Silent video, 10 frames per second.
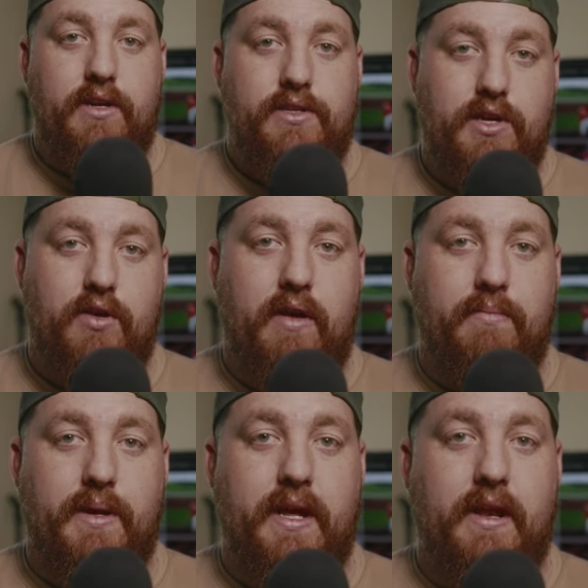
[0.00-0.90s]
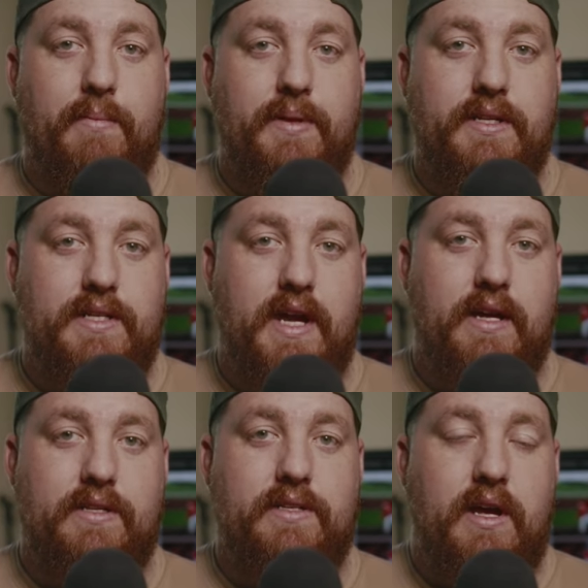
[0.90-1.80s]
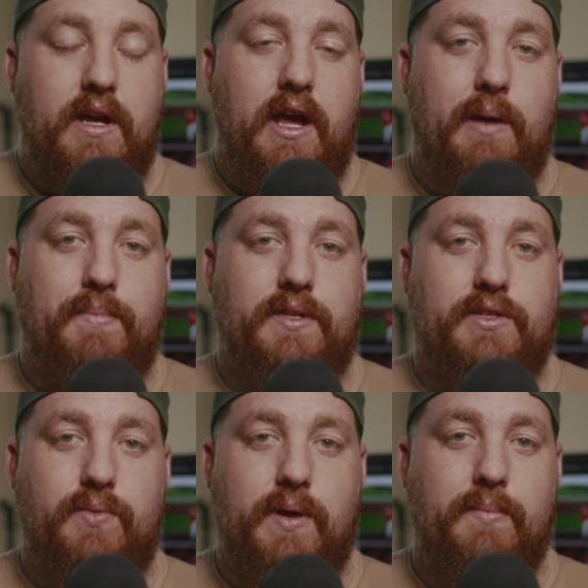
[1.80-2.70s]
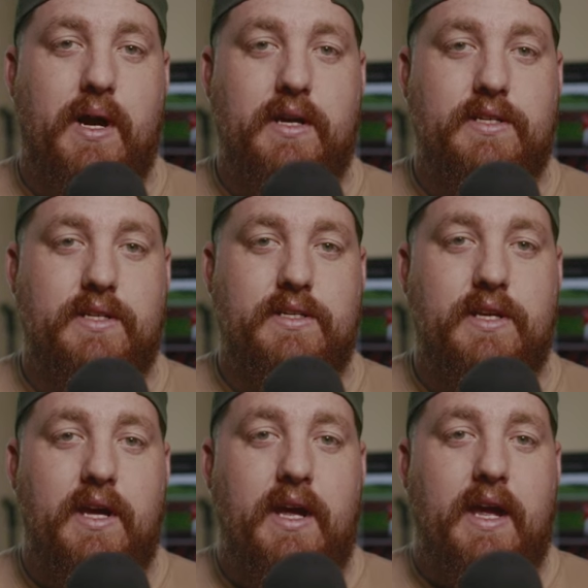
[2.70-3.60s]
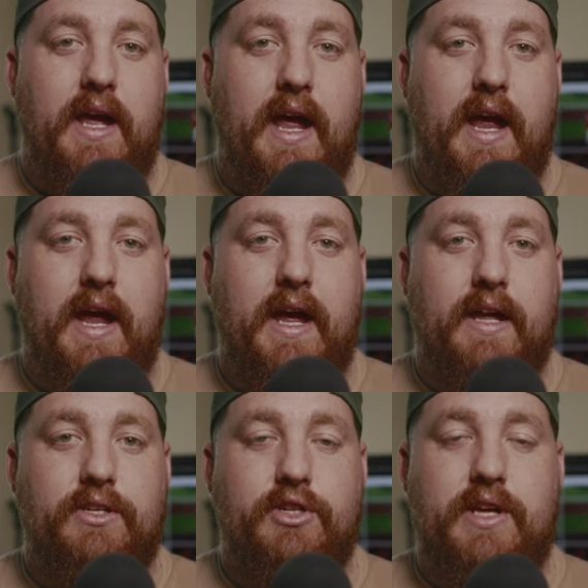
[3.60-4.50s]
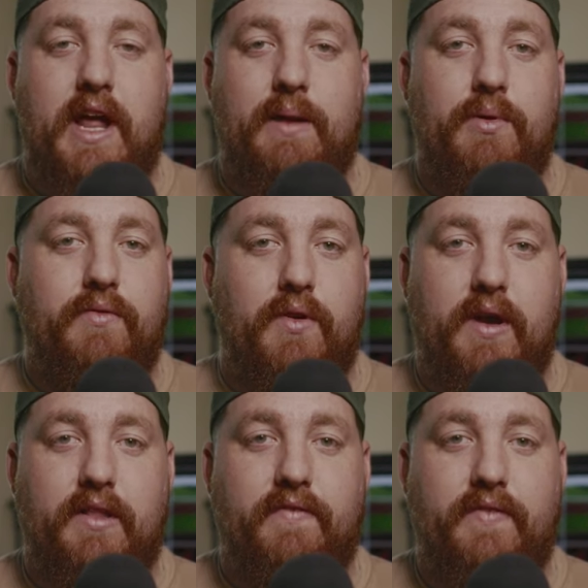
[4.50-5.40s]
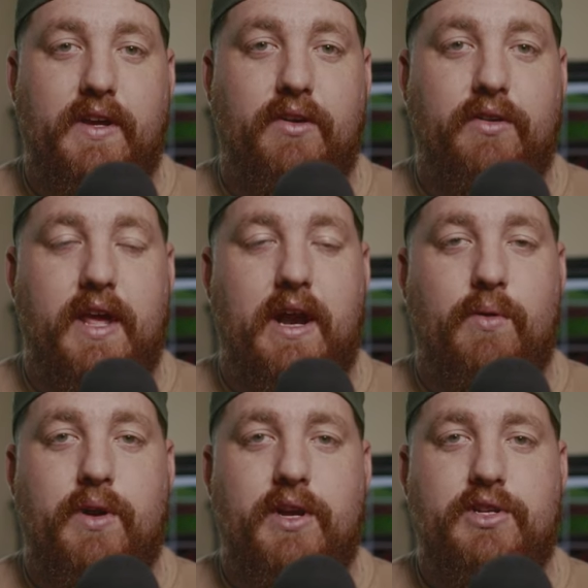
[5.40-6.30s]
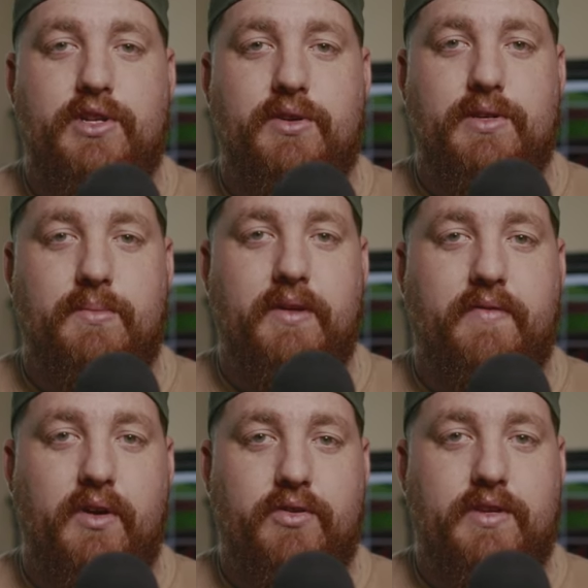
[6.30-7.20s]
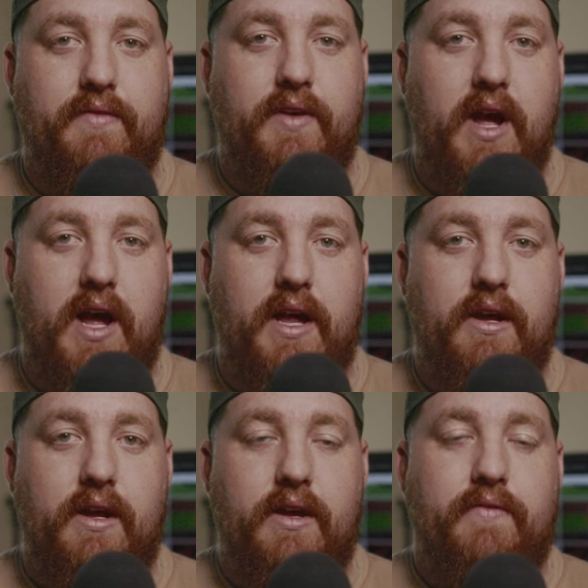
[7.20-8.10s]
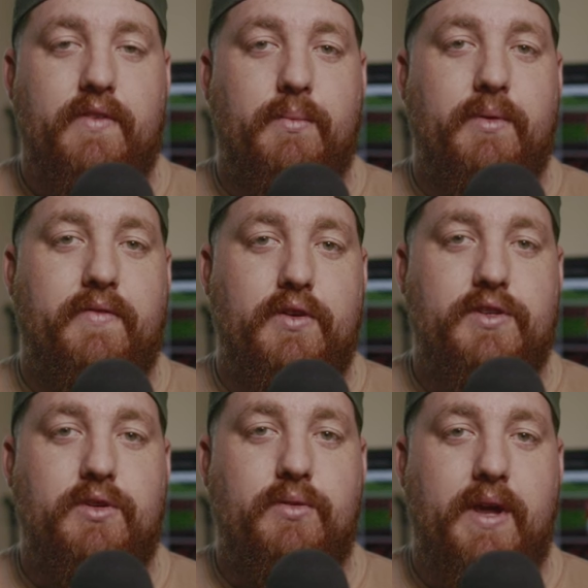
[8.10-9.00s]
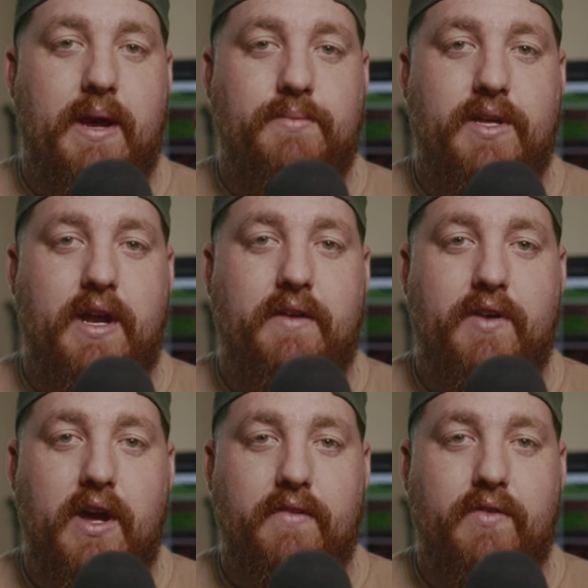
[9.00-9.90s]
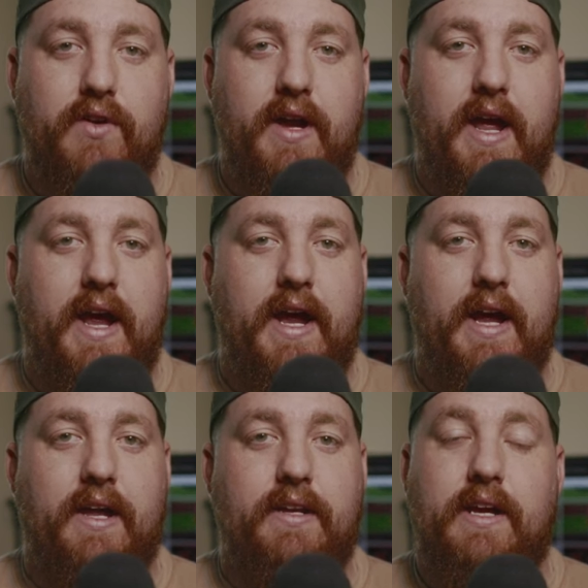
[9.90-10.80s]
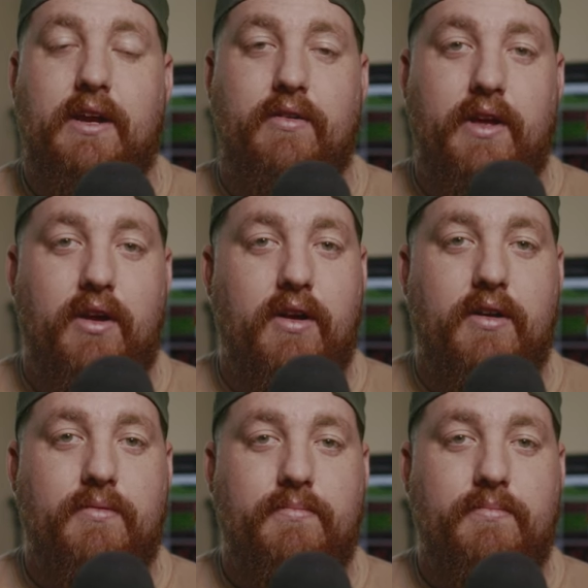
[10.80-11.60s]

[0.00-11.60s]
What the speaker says: So I've been getting up in the stands, up in the suite boxes, and just kind of moving around the field. And I wanted to show some of the photos I've got from the first two games that I've covered, and here they are.